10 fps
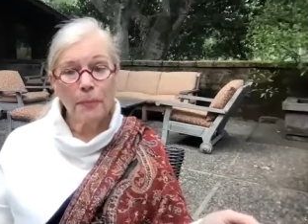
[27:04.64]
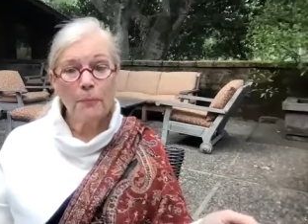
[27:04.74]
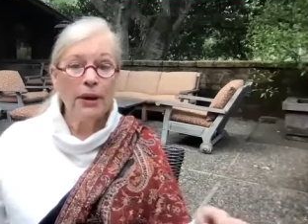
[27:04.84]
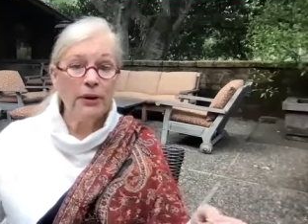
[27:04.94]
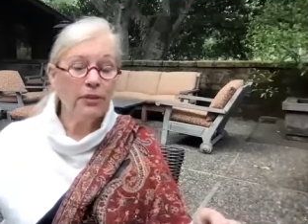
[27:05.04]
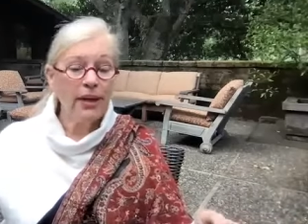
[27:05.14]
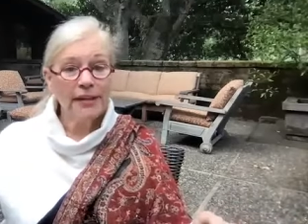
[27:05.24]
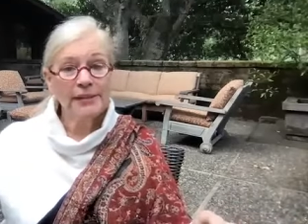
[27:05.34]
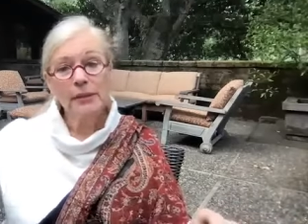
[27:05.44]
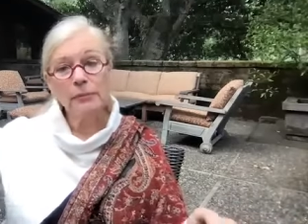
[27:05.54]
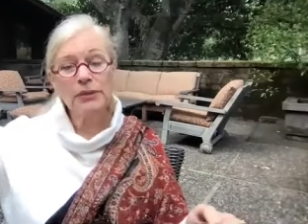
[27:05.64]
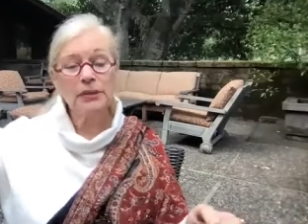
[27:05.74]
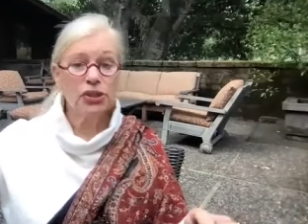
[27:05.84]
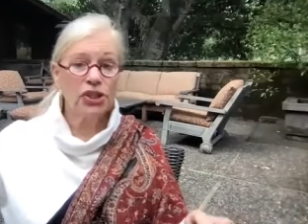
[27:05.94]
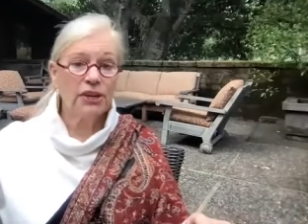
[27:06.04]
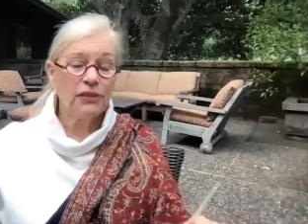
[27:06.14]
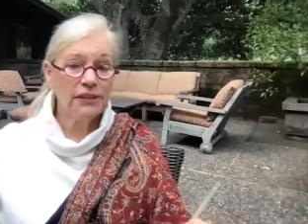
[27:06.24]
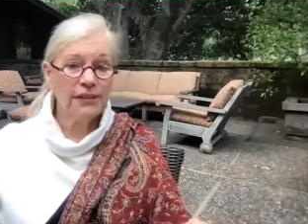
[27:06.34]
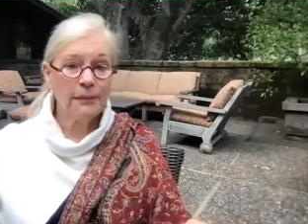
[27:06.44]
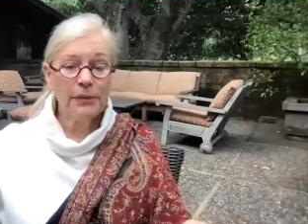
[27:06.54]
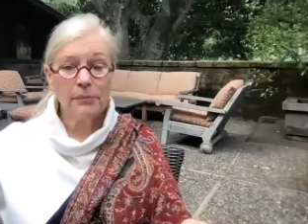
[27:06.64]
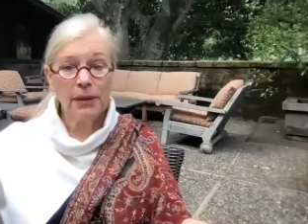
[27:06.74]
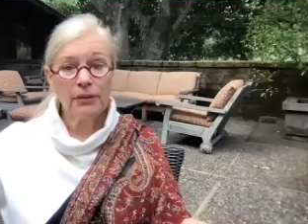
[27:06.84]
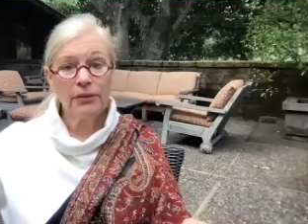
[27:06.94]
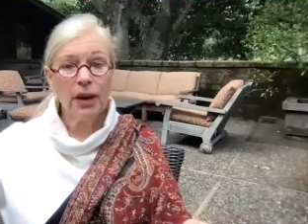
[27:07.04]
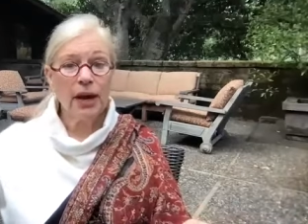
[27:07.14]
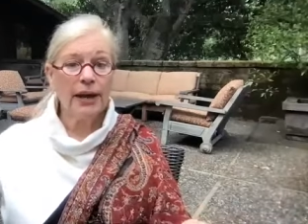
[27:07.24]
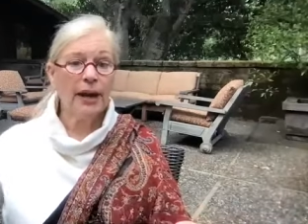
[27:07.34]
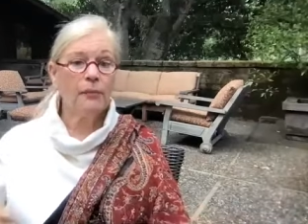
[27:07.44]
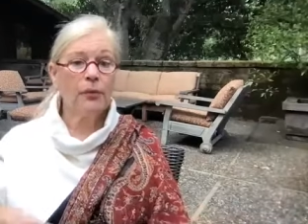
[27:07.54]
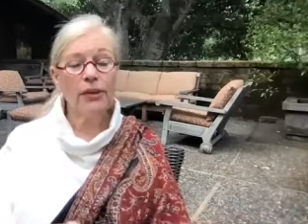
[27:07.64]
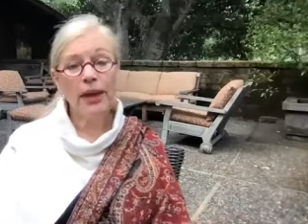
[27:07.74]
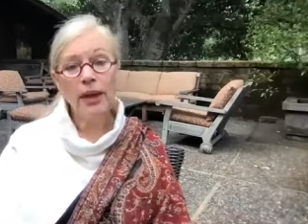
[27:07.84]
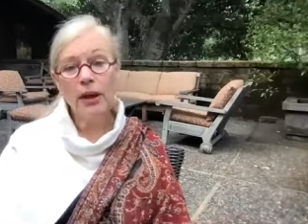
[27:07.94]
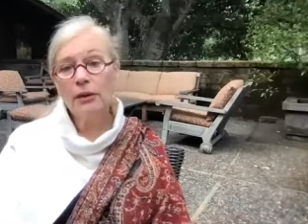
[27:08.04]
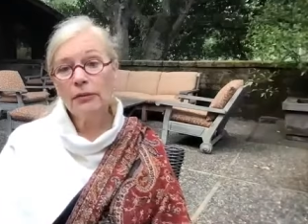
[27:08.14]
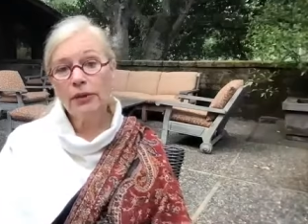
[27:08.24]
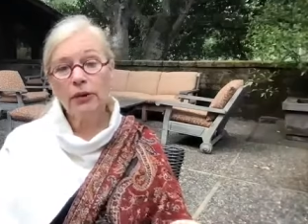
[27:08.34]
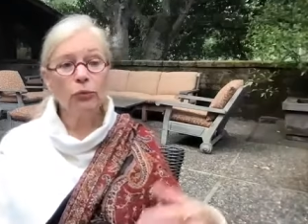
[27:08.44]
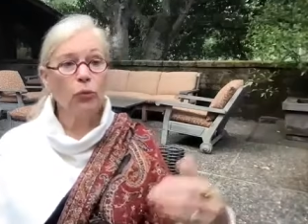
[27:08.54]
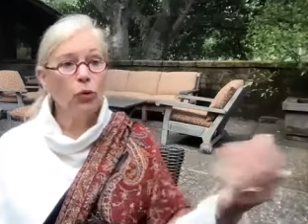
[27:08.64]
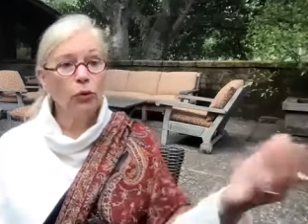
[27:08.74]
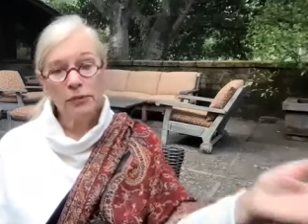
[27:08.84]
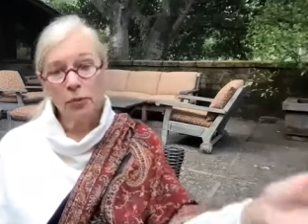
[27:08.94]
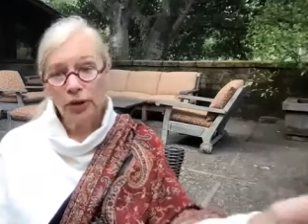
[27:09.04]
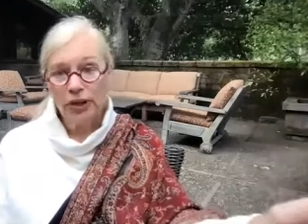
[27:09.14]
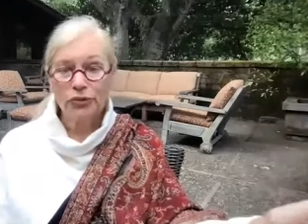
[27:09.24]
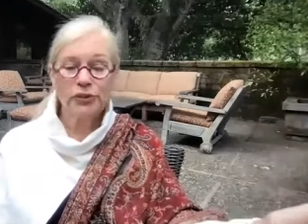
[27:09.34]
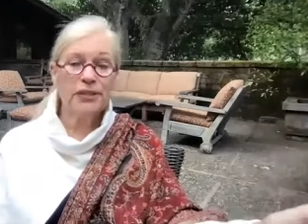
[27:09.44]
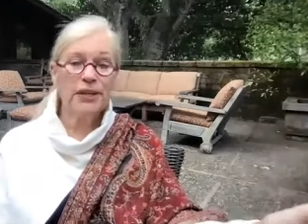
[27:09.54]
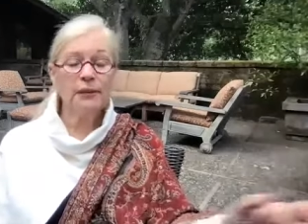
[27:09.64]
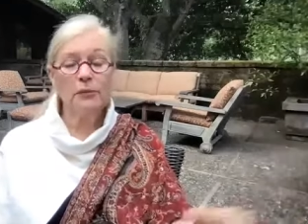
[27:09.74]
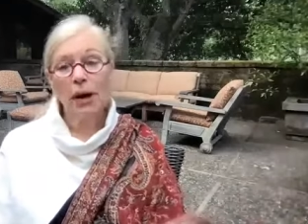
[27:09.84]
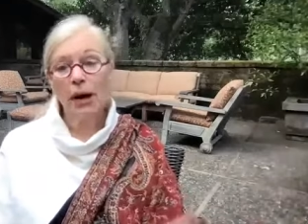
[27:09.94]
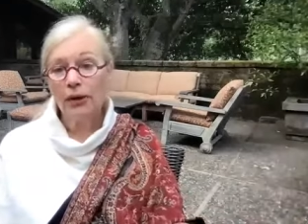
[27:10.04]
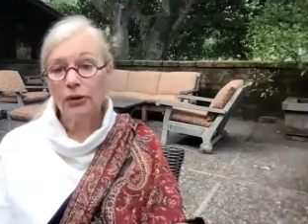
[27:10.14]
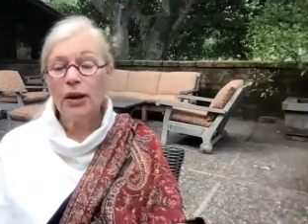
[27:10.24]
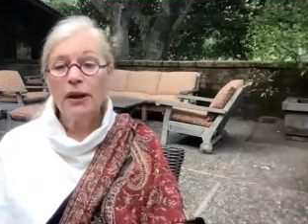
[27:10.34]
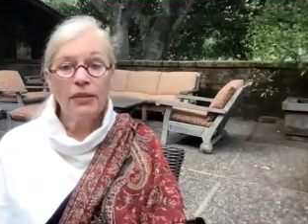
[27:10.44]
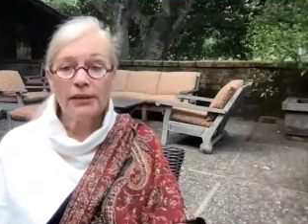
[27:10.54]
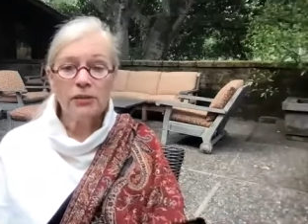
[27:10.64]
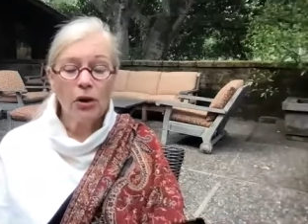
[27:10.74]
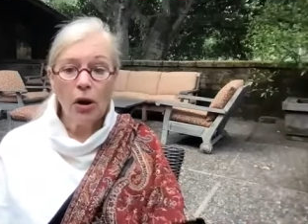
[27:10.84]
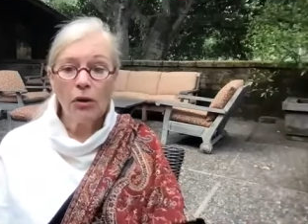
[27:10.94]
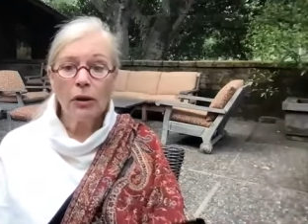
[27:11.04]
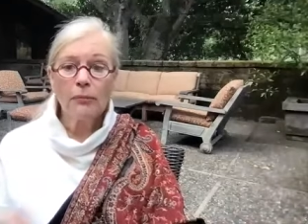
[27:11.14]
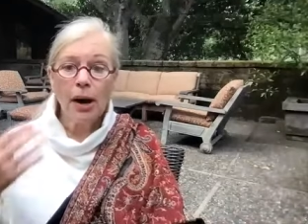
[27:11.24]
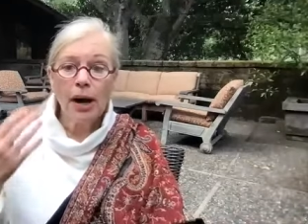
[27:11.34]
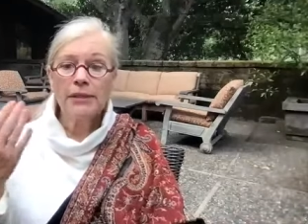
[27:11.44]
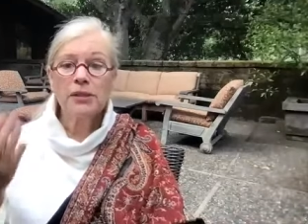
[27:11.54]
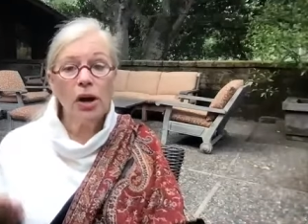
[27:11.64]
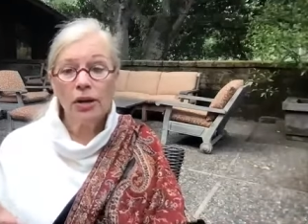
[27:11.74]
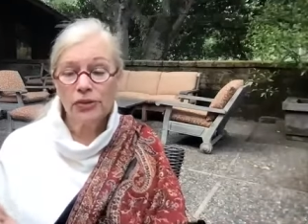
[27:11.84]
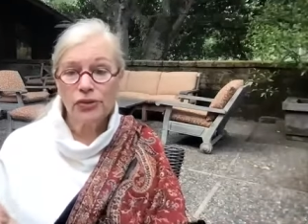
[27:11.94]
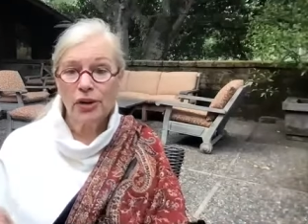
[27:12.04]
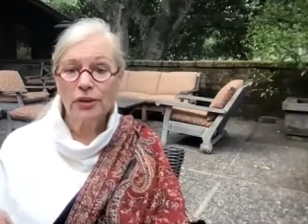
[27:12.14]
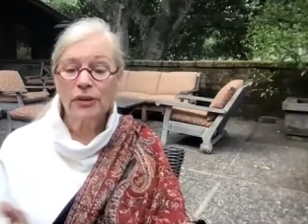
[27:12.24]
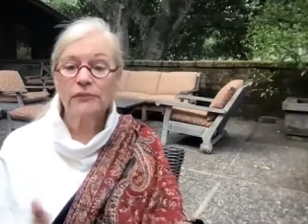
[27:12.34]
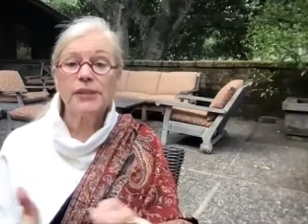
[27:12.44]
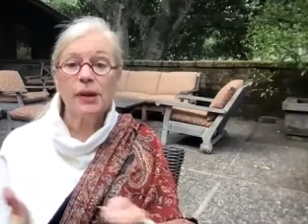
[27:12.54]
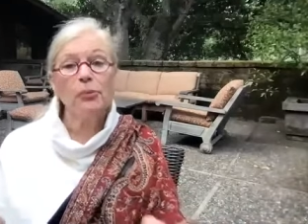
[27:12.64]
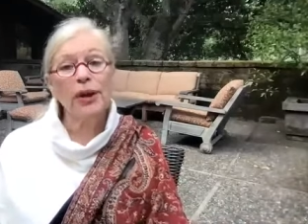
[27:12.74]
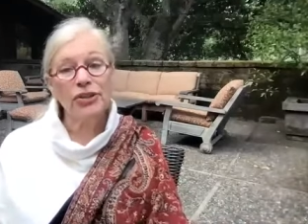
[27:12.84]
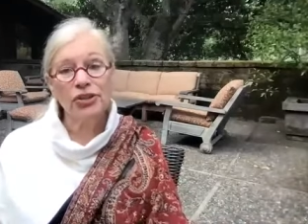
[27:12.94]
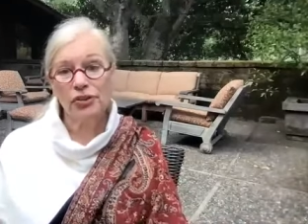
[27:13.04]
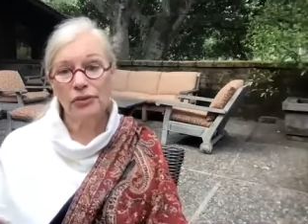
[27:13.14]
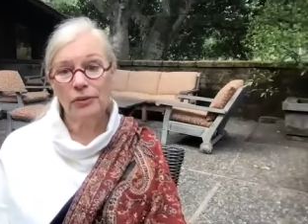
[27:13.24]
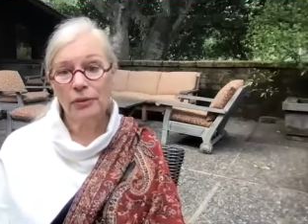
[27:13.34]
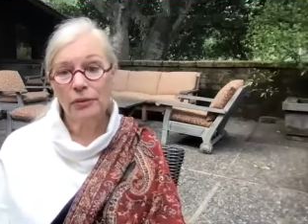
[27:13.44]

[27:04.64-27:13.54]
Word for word: better than someone's achieving something better than i am or they their role is more interesting than mine or that's all our mind's construct of separation